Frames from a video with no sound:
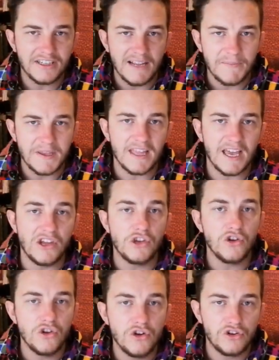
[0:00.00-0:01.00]
something that
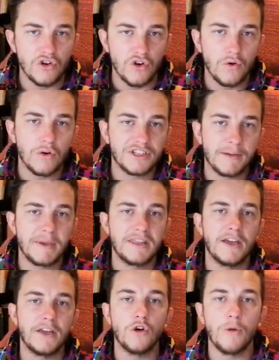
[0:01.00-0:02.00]
you do, or something
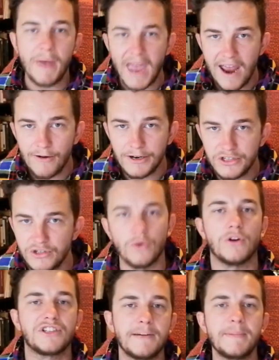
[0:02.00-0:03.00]
that your parents do, or
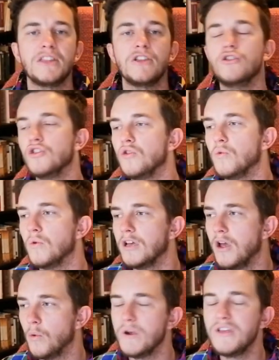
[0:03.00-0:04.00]
something you do
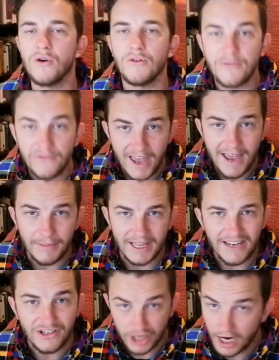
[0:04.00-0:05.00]
with your family,
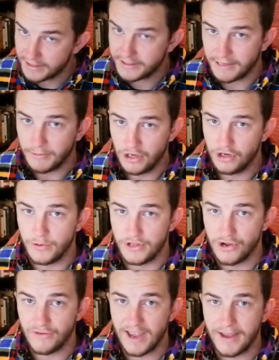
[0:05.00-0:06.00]
just something you do with
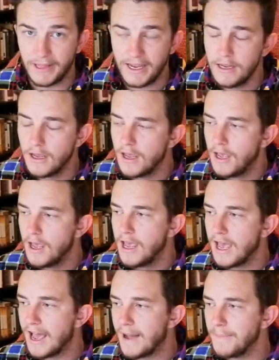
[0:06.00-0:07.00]
your family,
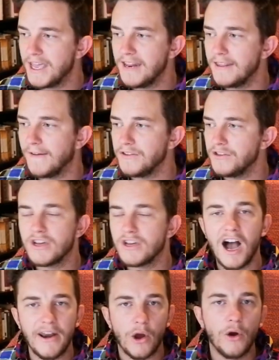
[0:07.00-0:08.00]
then you
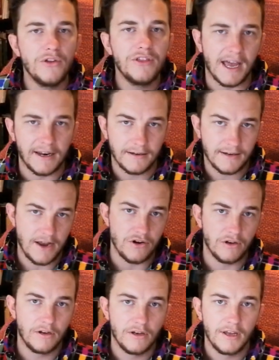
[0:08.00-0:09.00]
can't own that, can you?
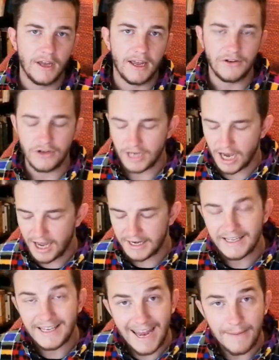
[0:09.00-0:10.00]
You can't
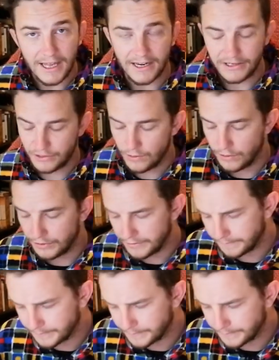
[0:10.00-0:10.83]
keep that as yours.